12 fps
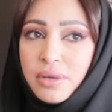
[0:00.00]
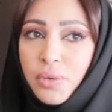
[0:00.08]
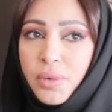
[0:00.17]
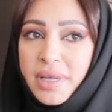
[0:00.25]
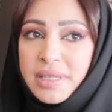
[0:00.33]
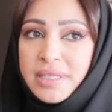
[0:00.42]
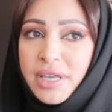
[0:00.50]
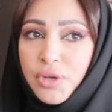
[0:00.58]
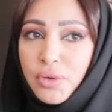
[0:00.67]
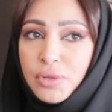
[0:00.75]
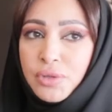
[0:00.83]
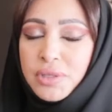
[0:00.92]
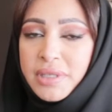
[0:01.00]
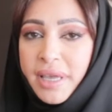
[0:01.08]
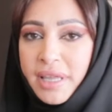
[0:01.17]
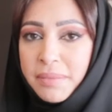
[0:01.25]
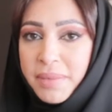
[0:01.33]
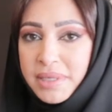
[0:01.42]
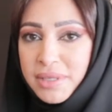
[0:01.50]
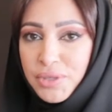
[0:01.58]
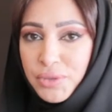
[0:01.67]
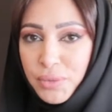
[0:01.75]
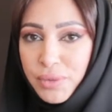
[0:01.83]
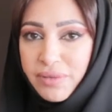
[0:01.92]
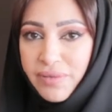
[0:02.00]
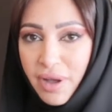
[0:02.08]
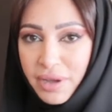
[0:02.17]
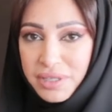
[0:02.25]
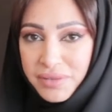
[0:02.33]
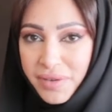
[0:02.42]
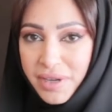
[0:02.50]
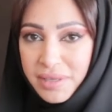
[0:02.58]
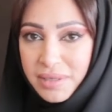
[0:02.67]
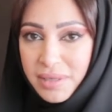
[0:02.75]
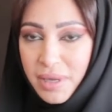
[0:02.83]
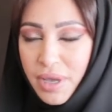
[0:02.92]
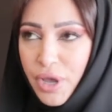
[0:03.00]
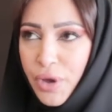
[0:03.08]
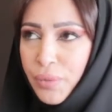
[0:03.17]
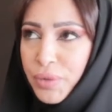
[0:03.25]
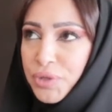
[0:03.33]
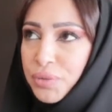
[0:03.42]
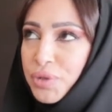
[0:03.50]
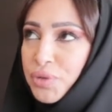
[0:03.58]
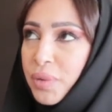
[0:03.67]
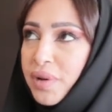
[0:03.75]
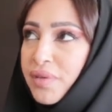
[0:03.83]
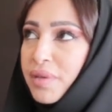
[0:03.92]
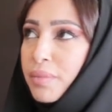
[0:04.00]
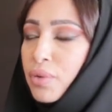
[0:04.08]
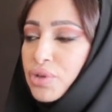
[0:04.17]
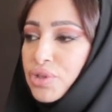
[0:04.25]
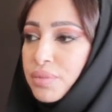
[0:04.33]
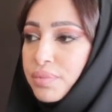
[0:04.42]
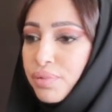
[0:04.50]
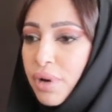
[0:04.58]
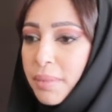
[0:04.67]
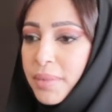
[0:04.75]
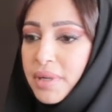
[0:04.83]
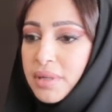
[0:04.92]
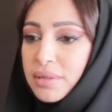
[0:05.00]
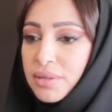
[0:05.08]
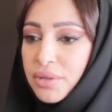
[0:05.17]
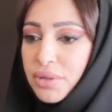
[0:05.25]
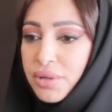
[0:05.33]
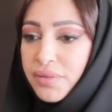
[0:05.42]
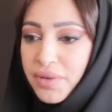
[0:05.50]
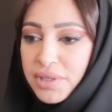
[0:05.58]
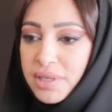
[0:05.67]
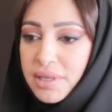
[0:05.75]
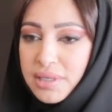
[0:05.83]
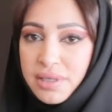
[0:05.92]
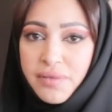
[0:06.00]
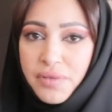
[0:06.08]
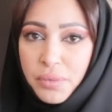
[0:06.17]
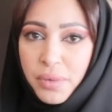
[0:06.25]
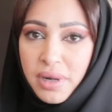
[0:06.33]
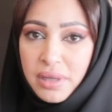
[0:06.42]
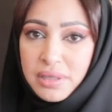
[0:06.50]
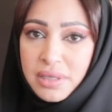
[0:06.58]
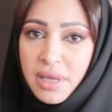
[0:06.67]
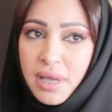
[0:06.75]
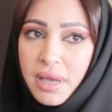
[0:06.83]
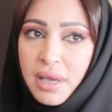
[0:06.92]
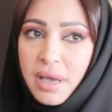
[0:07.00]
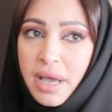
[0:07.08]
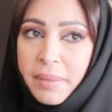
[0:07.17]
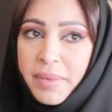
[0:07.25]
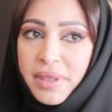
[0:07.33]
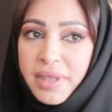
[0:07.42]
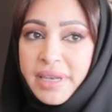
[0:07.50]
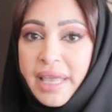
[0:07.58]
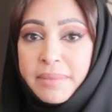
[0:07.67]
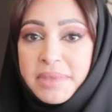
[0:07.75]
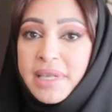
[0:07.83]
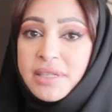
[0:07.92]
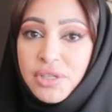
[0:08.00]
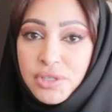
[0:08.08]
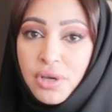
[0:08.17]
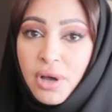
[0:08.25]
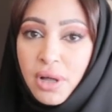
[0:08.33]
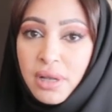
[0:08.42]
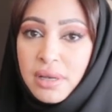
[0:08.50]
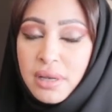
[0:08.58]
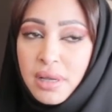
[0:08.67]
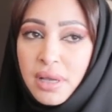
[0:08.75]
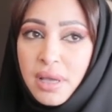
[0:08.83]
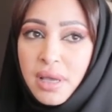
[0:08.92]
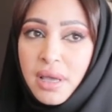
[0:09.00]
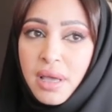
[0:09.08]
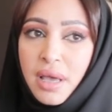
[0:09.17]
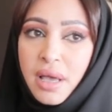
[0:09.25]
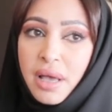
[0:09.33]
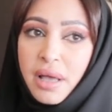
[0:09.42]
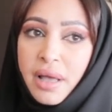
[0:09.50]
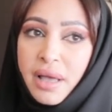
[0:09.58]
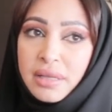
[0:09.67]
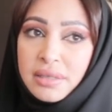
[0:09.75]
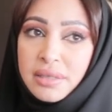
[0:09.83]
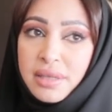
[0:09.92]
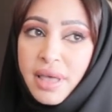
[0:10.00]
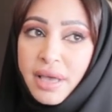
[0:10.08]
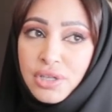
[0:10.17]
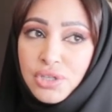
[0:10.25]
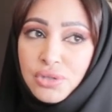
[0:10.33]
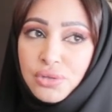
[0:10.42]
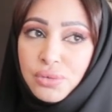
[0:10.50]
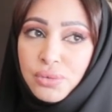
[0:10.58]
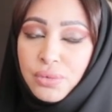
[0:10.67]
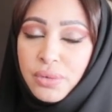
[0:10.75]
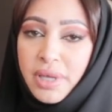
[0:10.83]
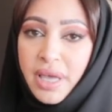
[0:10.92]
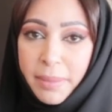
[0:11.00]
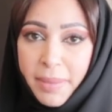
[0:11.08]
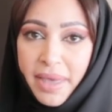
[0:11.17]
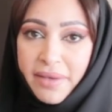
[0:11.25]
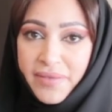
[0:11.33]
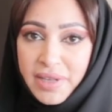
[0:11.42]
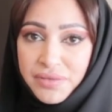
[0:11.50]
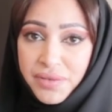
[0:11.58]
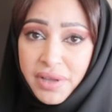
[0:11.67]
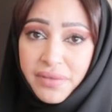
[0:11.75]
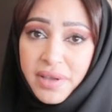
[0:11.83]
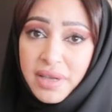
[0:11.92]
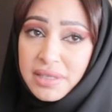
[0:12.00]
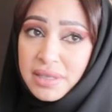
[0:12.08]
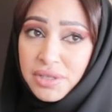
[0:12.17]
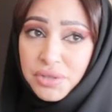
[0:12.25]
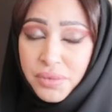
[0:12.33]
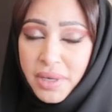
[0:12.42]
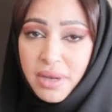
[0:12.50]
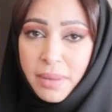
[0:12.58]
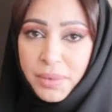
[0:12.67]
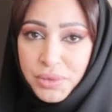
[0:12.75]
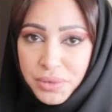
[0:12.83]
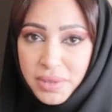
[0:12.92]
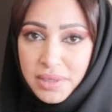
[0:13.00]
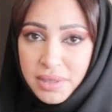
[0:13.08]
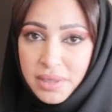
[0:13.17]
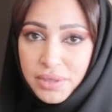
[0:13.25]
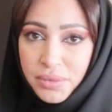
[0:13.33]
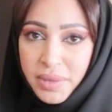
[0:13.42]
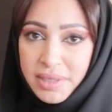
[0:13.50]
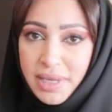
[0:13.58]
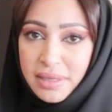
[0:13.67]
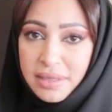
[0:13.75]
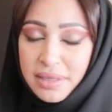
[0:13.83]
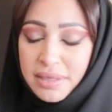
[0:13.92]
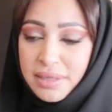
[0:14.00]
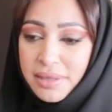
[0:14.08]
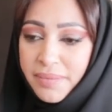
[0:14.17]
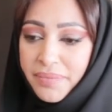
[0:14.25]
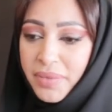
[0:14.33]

Who can say no to Said Business School of Oxford, which was one of the most prominent universities of the world? I mean, the name says it all. And thanks to EIBFS for giving us this great opportunity to attend it.